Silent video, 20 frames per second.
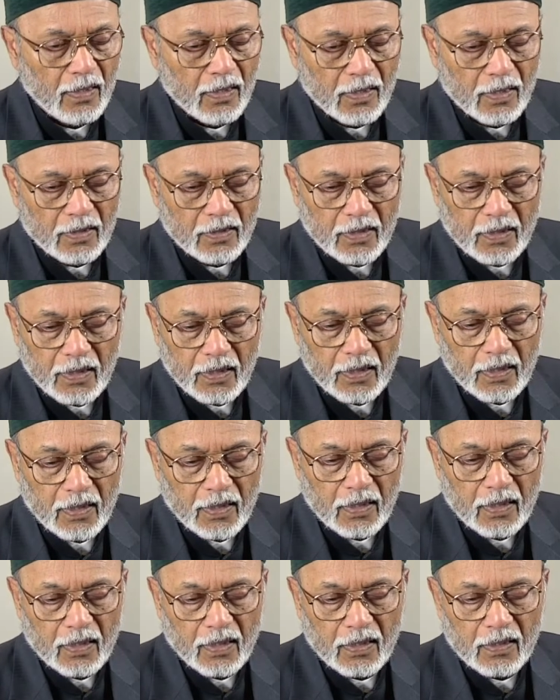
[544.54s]

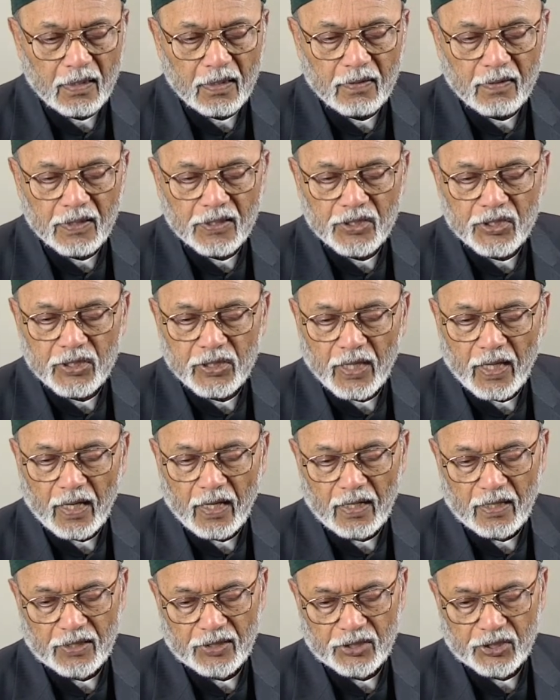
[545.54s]
The concurrent
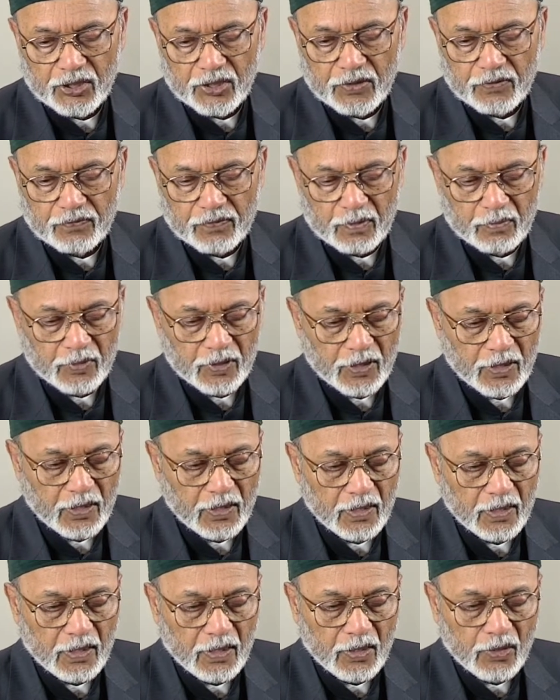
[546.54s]
challenge from
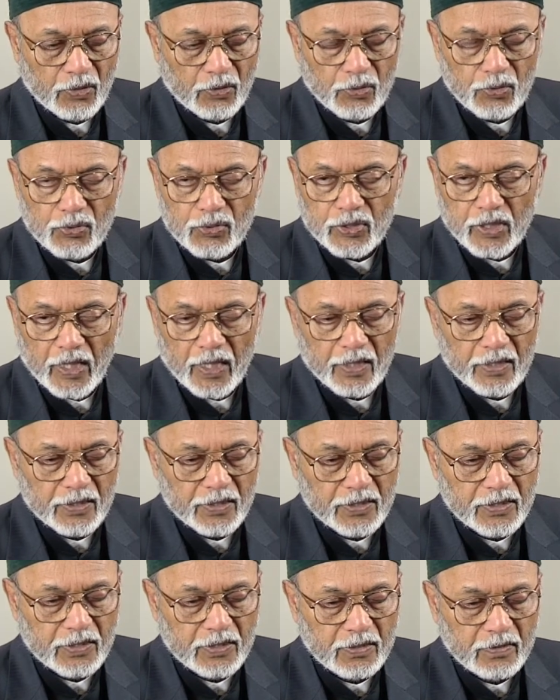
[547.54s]
the
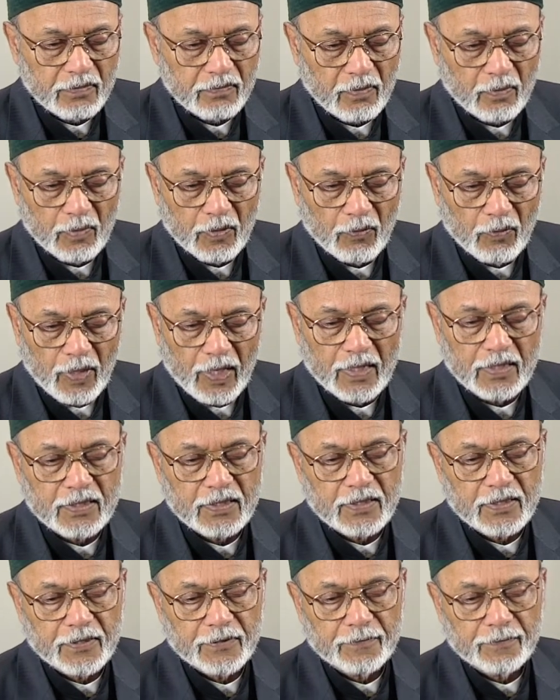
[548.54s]
Crusaders from the
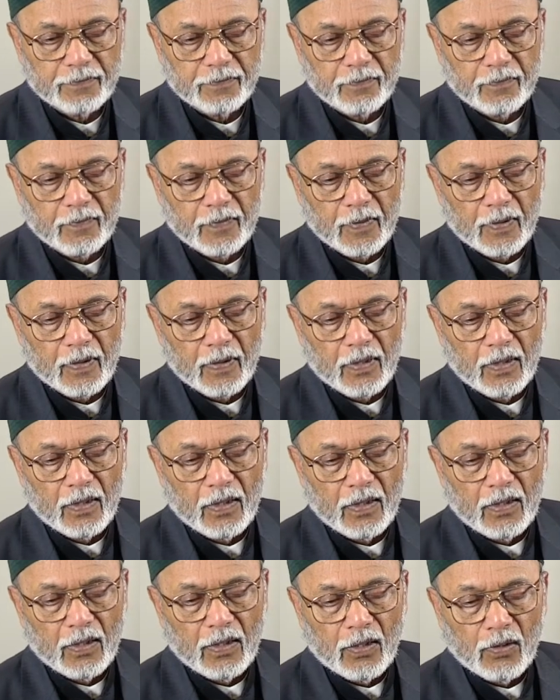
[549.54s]
West
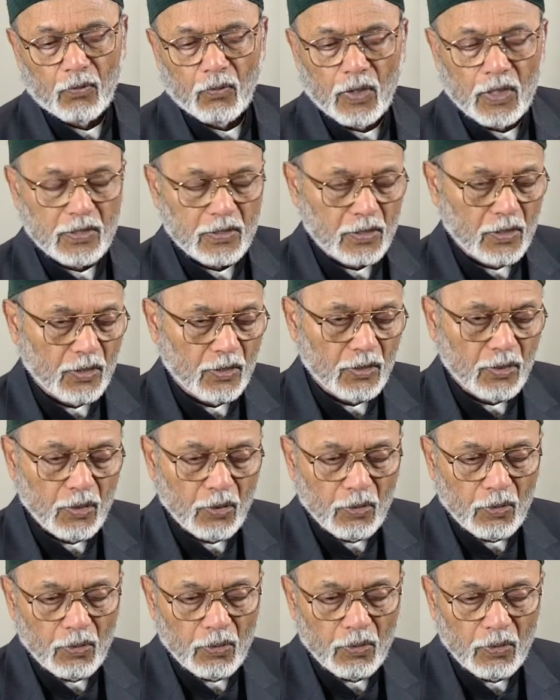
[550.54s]
was
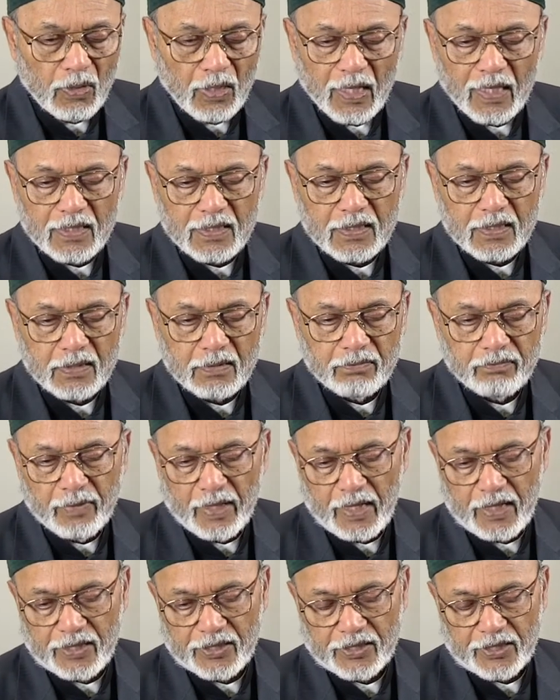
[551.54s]
no less
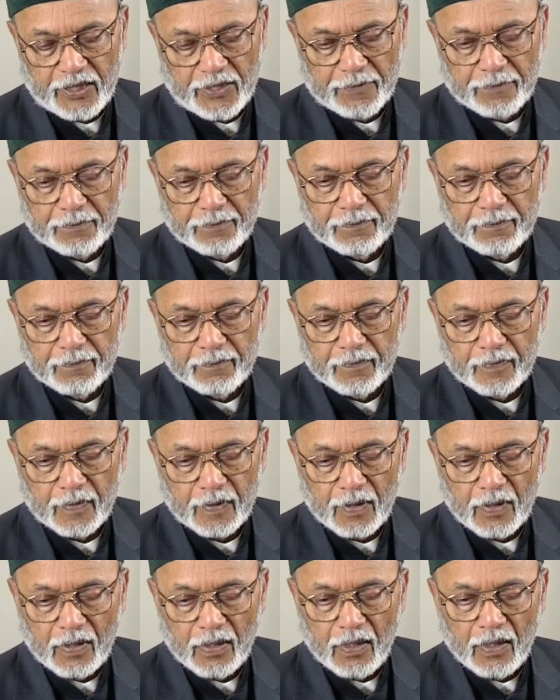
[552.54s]
menacing.
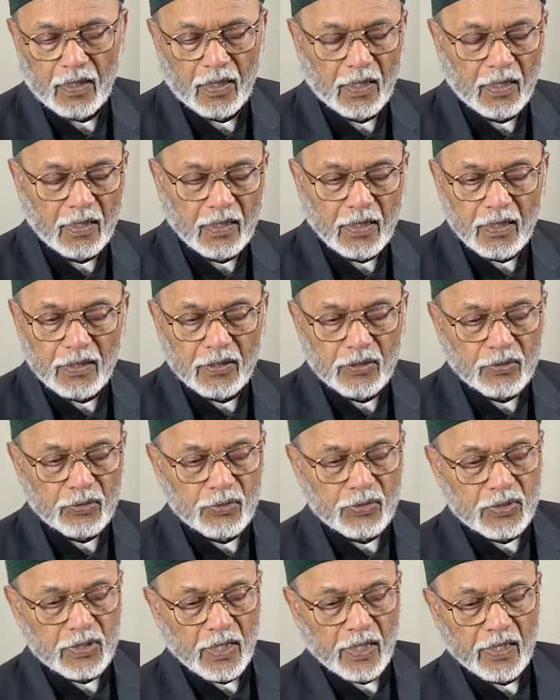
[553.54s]
Indeed, the
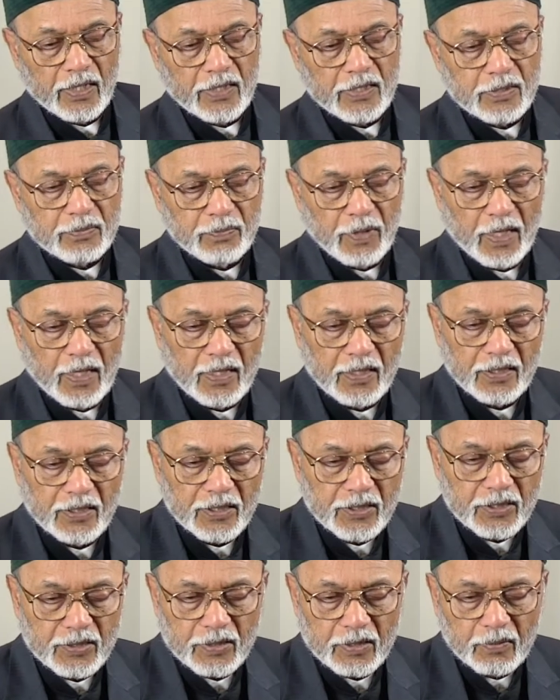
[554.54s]
Crusaders made a
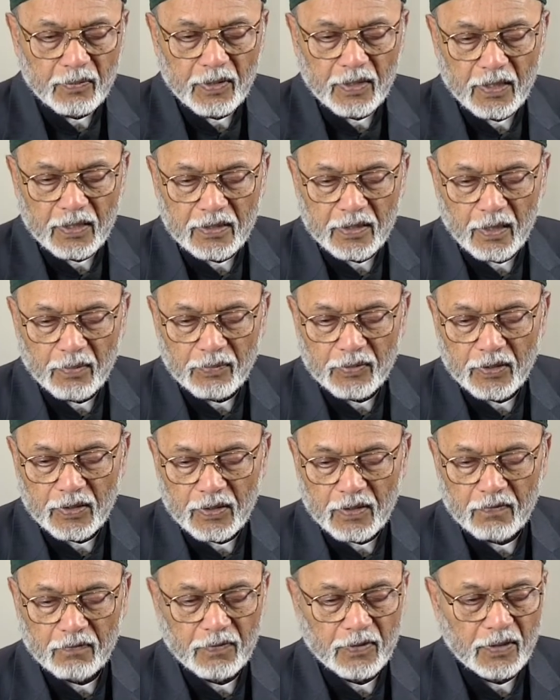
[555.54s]
determined attempt to
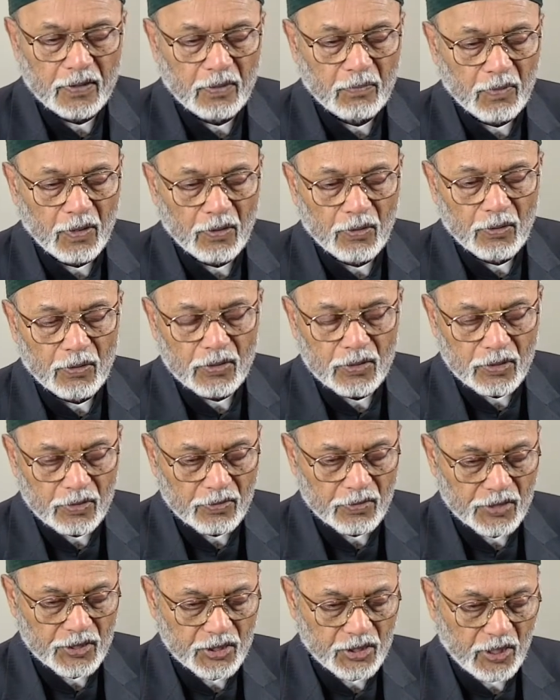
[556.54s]
convert the Mongols to
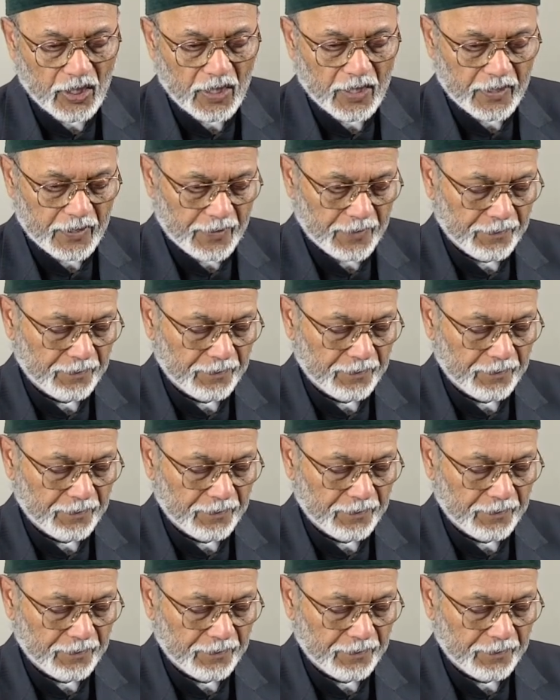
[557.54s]
Christianity,